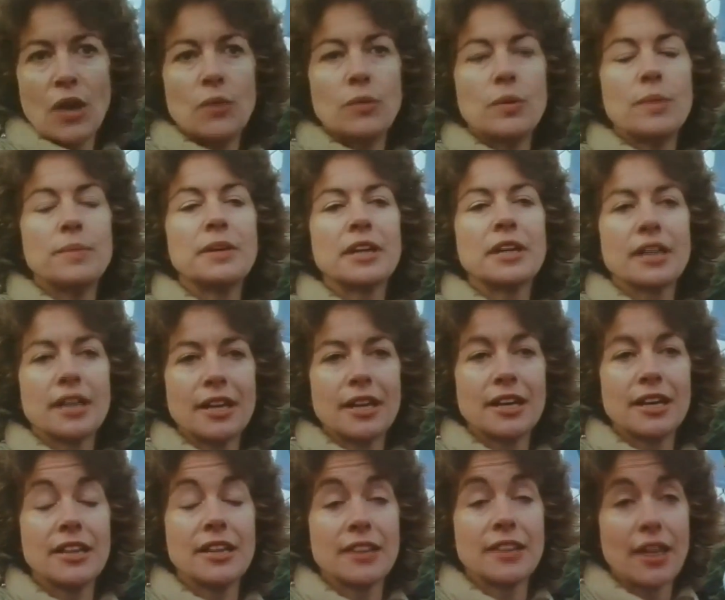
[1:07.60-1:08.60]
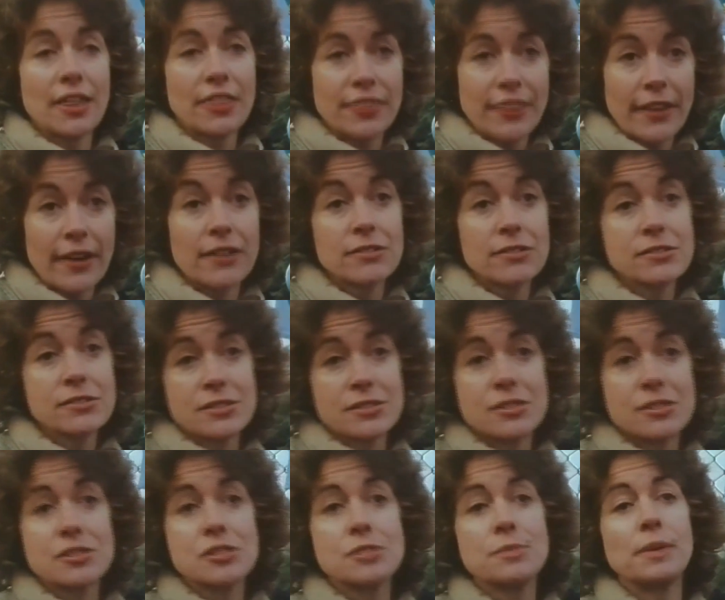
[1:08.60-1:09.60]
Women are here in their
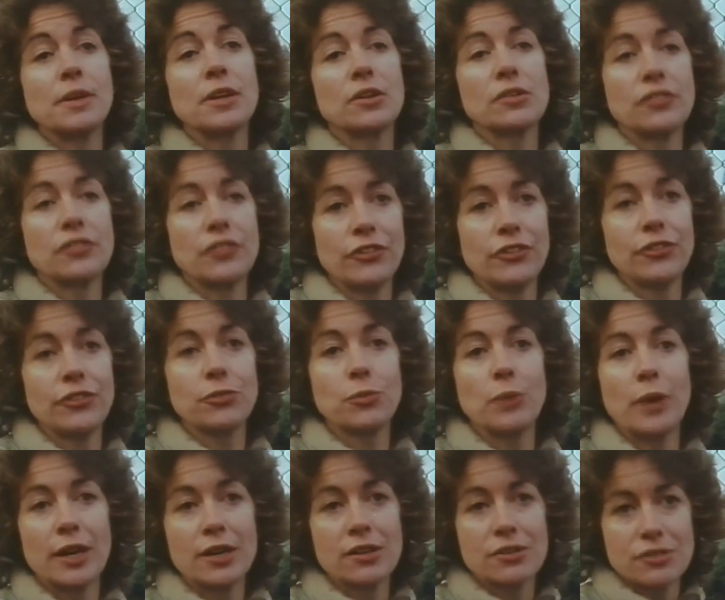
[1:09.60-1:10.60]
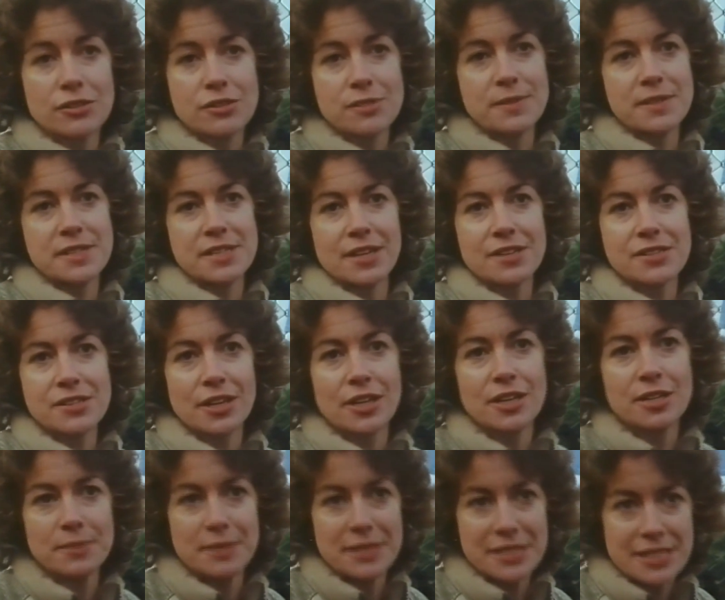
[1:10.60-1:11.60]
thousands because this is where cruise missiles are going
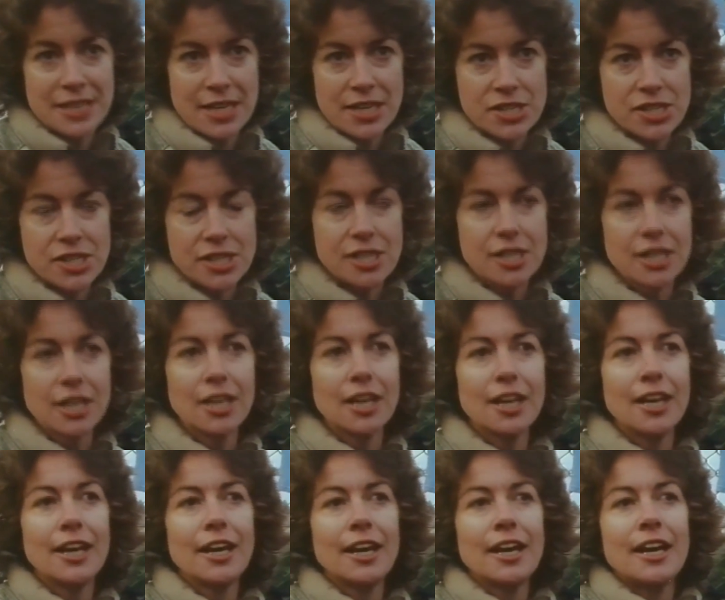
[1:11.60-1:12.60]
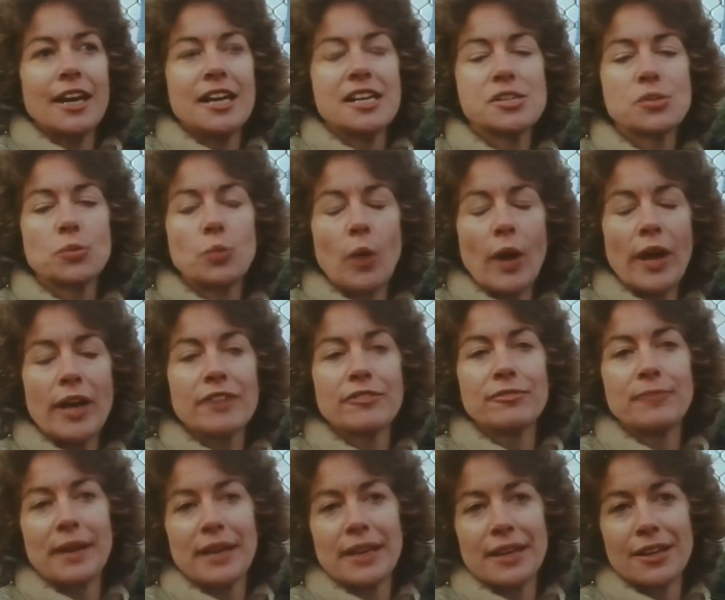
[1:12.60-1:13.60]
to be stationed. It's a way of
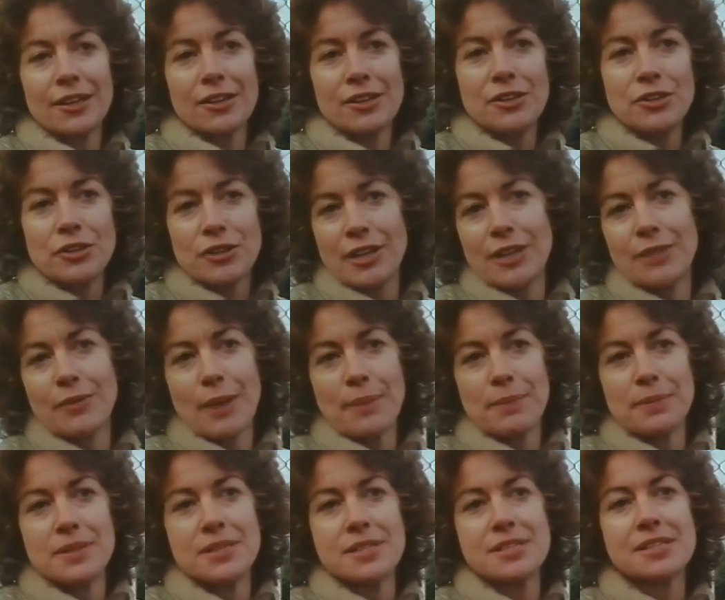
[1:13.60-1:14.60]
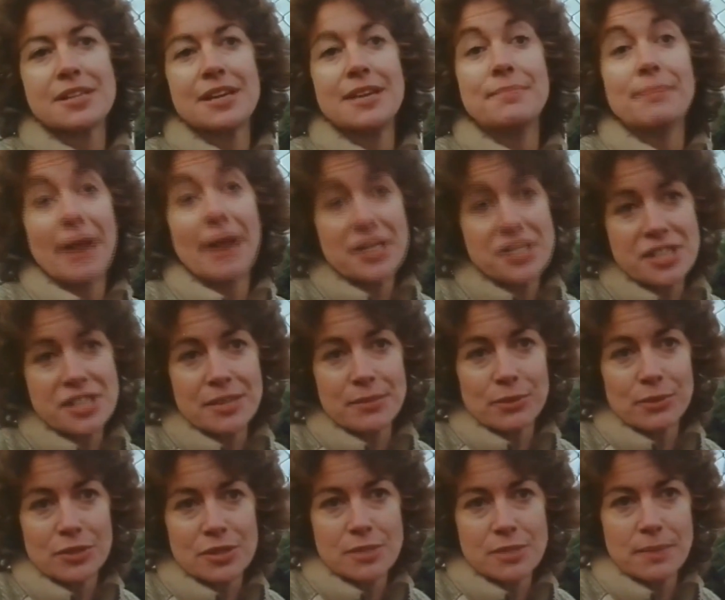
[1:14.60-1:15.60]
making nuclear weapons
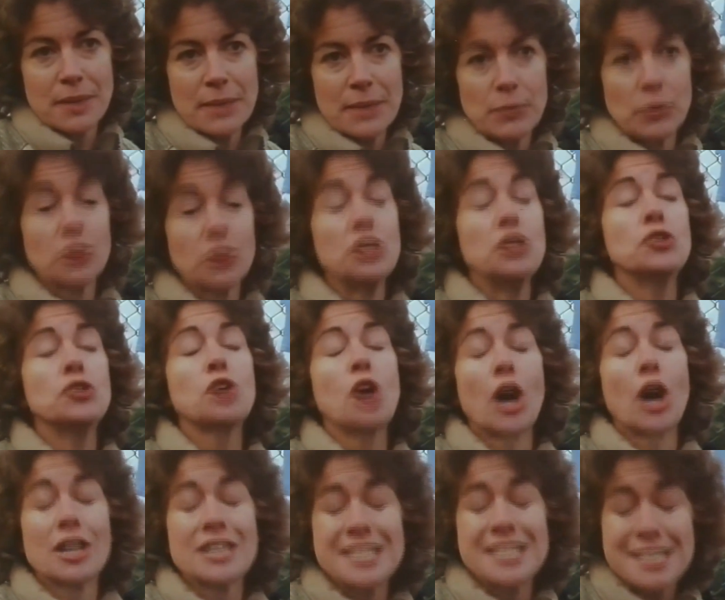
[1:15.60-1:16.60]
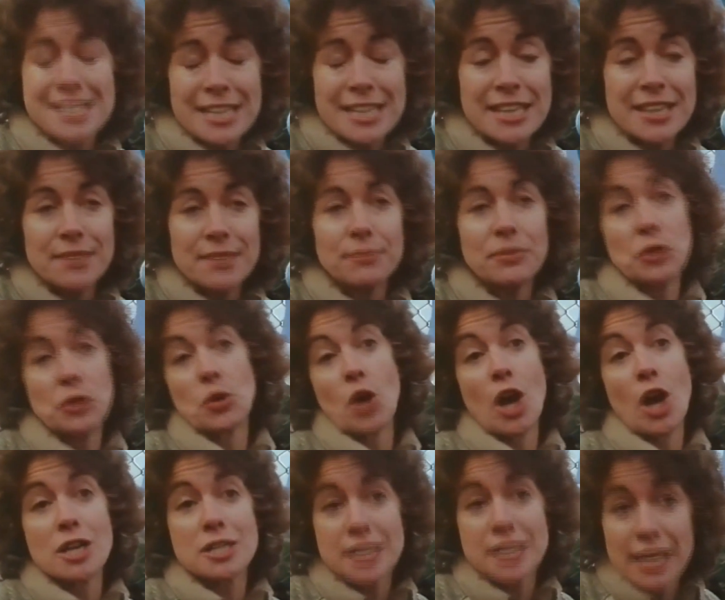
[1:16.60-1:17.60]
imaginable to people. You can't see them, you
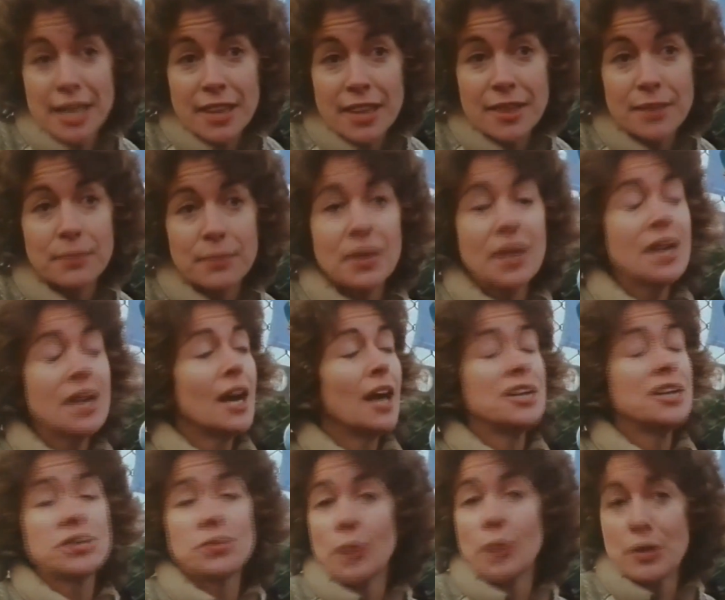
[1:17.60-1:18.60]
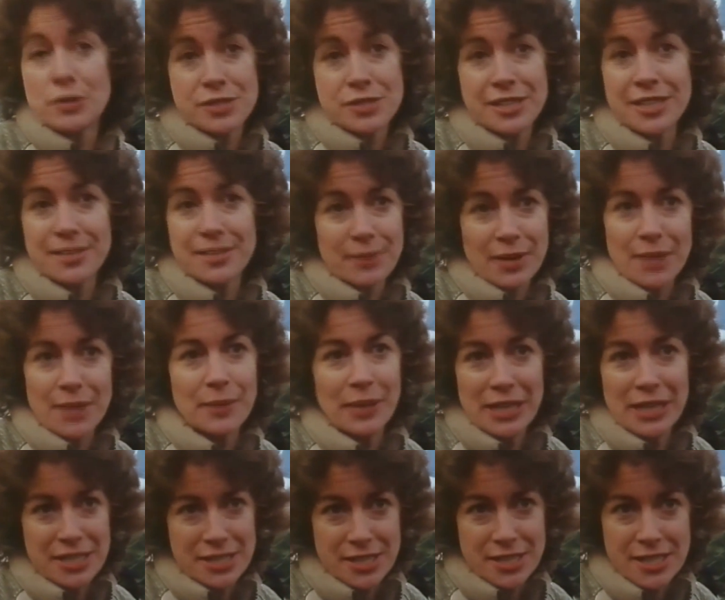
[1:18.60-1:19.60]
can't hear them, and you won't see them coming
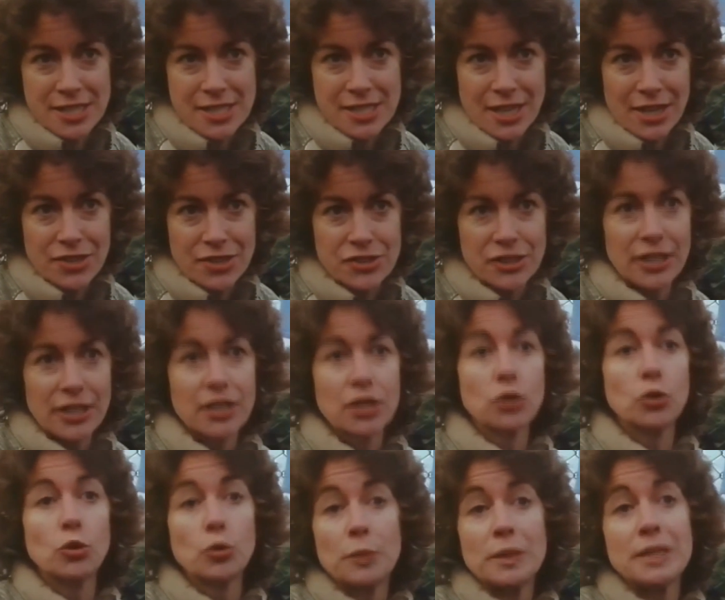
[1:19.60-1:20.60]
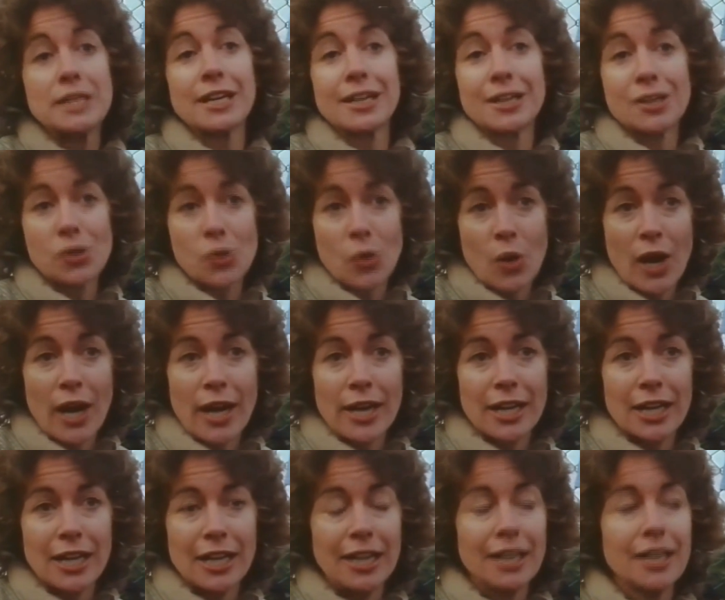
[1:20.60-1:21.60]
into this country. It'll all be done
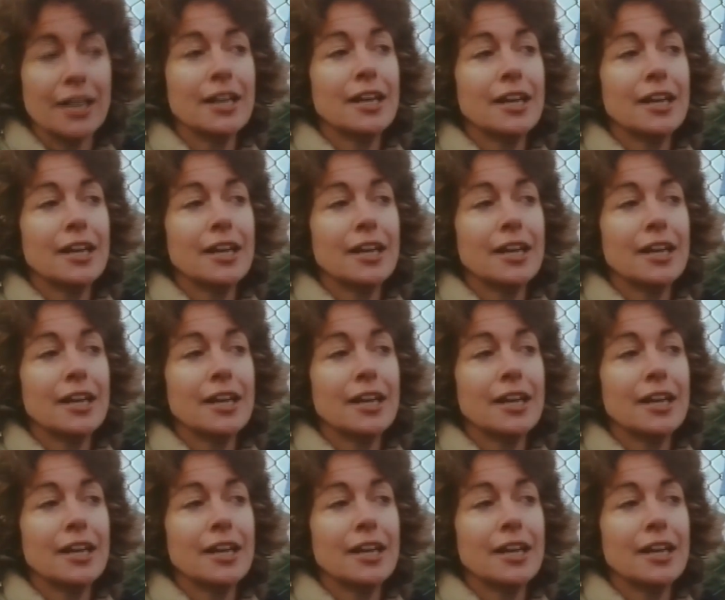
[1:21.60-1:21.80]
quietly.